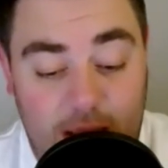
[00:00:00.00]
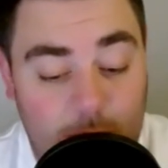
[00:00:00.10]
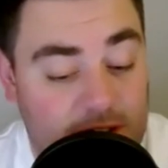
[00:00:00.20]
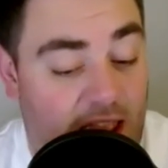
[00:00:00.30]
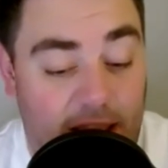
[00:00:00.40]
He
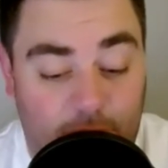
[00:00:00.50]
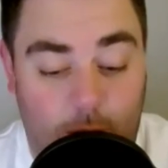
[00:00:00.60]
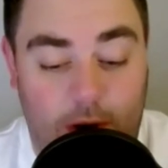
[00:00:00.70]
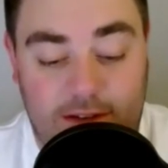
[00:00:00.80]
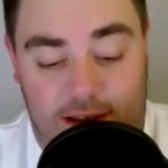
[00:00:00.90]
was
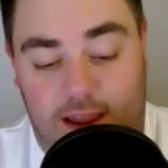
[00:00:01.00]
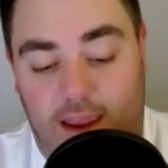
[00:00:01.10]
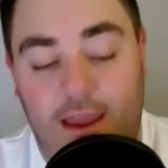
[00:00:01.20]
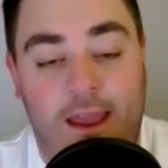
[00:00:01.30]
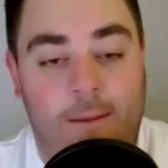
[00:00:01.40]
everywhere
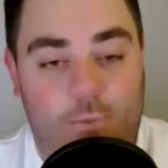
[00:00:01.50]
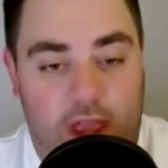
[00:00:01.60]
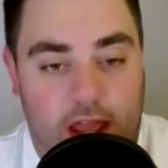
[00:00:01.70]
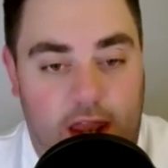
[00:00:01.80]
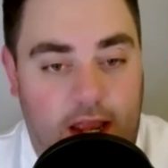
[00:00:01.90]
tonight,
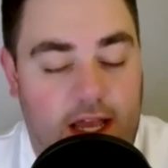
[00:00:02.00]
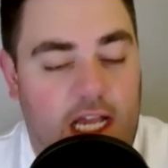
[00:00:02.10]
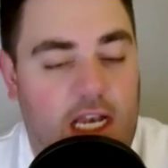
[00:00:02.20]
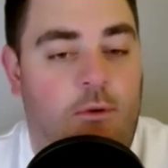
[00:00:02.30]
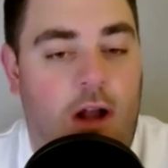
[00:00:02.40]
and it
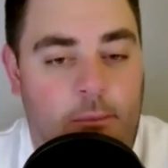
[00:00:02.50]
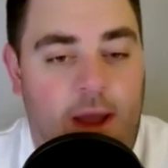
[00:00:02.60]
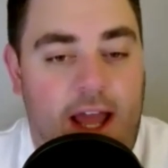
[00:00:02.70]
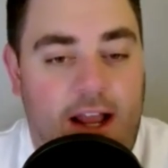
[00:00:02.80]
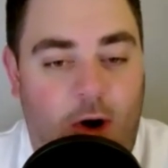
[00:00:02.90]
kind of brought
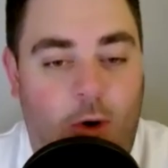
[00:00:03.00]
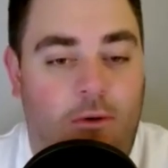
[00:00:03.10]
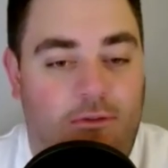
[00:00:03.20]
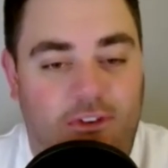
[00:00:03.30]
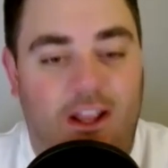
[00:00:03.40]
back
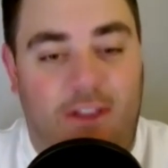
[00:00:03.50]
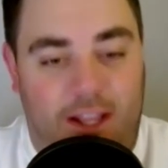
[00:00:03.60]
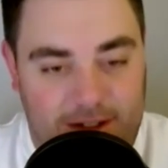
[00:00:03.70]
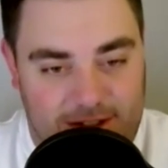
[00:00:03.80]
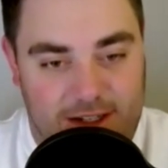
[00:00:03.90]
old
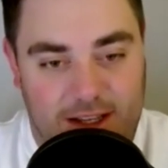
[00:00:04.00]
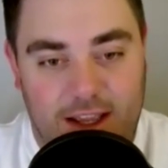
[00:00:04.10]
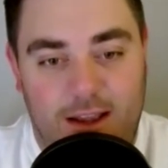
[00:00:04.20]
feelings